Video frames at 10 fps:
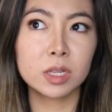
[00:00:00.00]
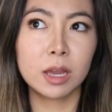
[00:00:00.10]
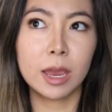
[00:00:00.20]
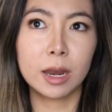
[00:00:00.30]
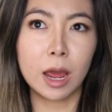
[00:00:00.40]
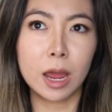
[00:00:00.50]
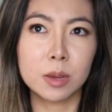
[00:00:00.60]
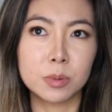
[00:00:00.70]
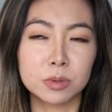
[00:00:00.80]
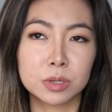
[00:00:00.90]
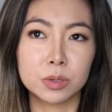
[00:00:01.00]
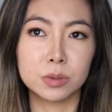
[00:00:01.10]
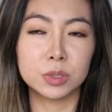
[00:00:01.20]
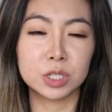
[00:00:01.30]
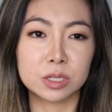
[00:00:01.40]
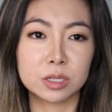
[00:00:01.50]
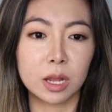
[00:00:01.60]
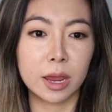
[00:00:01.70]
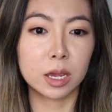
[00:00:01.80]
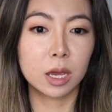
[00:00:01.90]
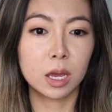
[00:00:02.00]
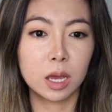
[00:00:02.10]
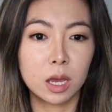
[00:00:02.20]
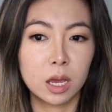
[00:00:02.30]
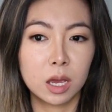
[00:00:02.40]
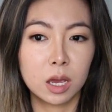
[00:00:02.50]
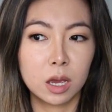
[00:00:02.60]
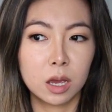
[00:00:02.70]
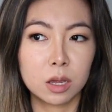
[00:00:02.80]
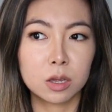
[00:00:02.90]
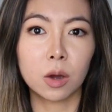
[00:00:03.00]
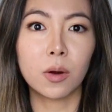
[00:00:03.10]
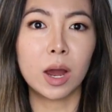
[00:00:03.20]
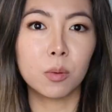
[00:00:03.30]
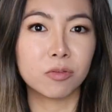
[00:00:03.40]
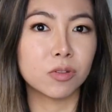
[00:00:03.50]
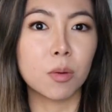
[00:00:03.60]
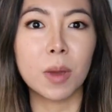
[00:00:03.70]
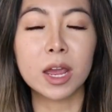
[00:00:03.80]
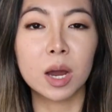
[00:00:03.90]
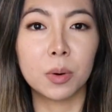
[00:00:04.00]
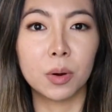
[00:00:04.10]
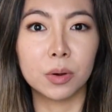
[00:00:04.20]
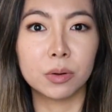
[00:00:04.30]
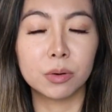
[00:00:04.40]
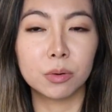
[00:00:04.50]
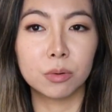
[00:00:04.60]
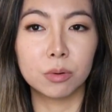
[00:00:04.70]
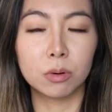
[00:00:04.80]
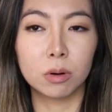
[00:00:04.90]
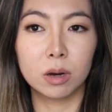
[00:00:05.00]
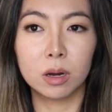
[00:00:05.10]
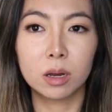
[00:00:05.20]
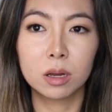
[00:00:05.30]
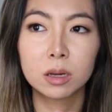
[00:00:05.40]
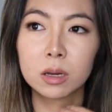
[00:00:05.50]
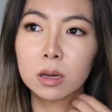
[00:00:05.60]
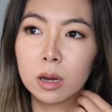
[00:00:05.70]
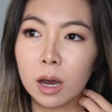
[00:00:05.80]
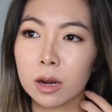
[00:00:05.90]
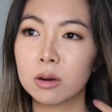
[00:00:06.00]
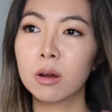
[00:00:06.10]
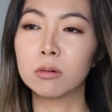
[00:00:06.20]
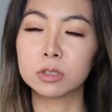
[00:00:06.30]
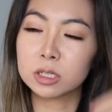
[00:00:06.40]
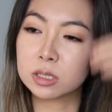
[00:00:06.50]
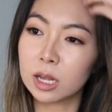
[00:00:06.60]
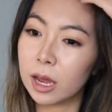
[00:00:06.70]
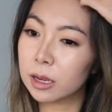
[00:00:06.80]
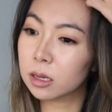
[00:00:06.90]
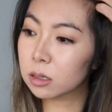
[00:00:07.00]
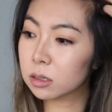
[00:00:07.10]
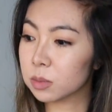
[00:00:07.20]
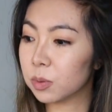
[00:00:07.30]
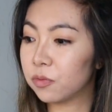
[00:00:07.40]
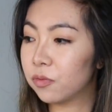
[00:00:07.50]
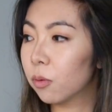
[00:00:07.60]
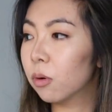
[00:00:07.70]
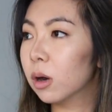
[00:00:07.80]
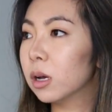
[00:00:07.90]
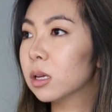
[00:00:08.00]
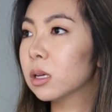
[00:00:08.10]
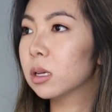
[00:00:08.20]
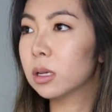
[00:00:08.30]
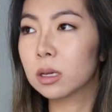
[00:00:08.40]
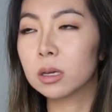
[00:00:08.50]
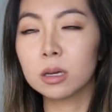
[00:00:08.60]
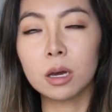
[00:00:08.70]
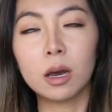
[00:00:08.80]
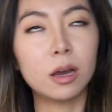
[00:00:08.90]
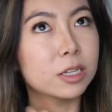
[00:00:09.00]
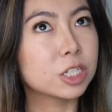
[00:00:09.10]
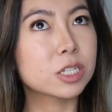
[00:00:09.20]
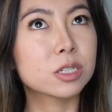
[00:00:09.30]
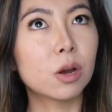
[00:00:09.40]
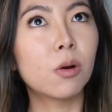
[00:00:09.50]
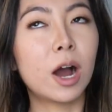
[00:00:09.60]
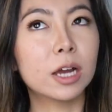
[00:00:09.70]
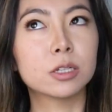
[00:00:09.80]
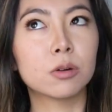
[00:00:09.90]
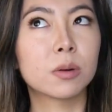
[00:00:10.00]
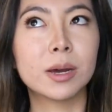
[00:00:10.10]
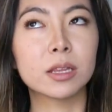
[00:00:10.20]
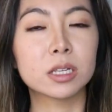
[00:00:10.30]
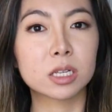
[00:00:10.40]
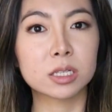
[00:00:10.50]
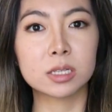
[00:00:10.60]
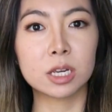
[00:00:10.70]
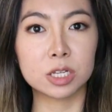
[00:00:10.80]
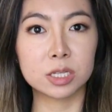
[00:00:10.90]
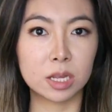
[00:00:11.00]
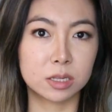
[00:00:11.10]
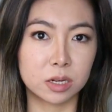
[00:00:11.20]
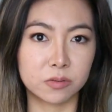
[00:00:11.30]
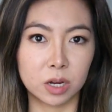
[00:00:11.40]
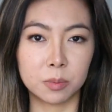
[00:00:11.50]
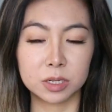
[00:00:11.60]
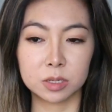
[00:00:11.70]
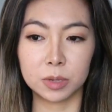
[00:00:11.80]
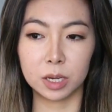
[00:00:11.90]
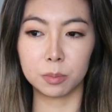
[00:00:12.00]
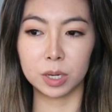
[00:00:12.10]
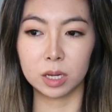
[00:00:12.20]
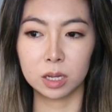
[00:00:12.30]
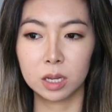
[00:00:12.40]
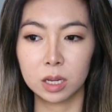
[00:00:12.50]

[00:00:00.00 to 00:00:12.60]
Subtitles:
and able to just like go out with no makeup on, or I don't know, just like, because before it's just so hard to talk about this because it's such a sensitive topic to me, but